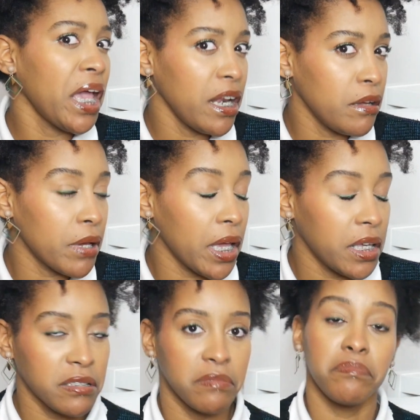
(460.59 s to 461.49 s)

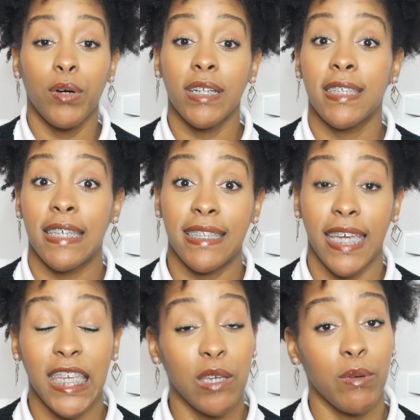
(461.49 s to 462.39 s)
anyways want to say
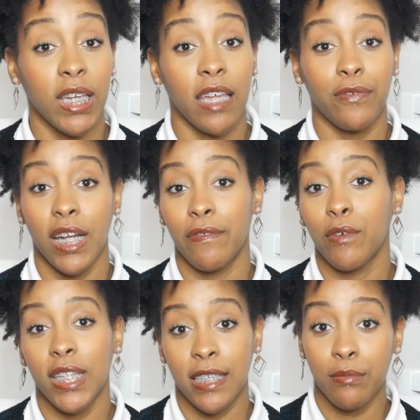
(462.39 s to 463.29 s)
thank you again for
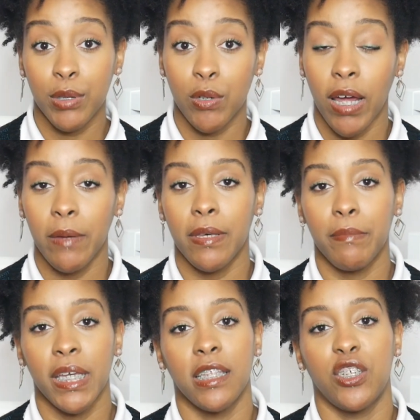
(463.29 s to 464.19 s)
everyone that subscribed that
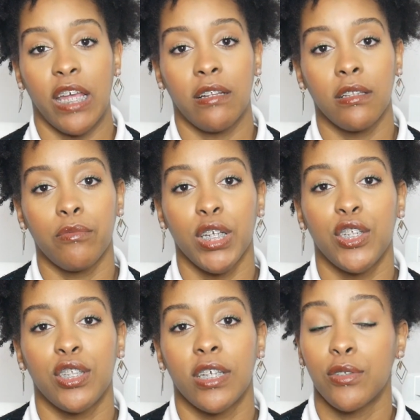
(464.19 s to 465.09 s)
made the channel
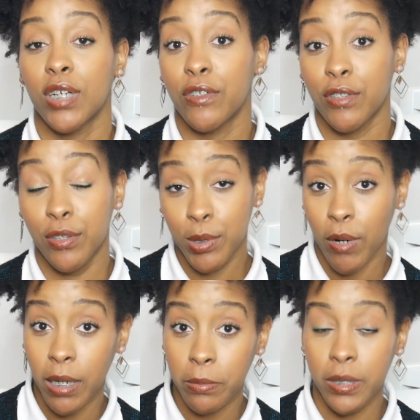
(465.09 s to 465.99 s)
reach the 200
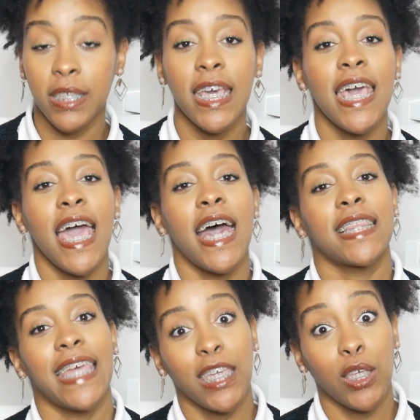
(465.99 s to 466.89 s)
subscribers
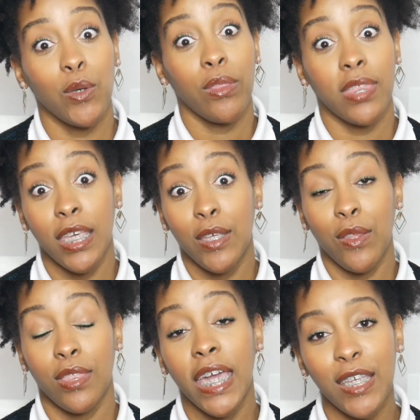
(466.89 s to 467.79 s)
Thank you, thank you,
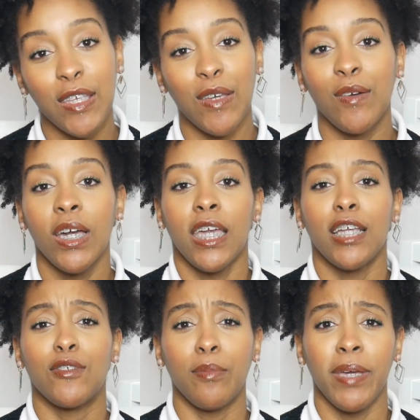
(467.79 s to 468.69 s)
thank you.
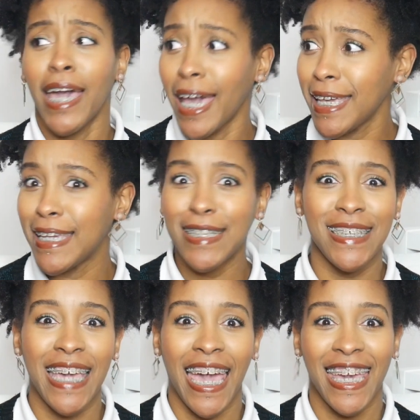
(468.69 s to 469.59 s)
It took me a year to get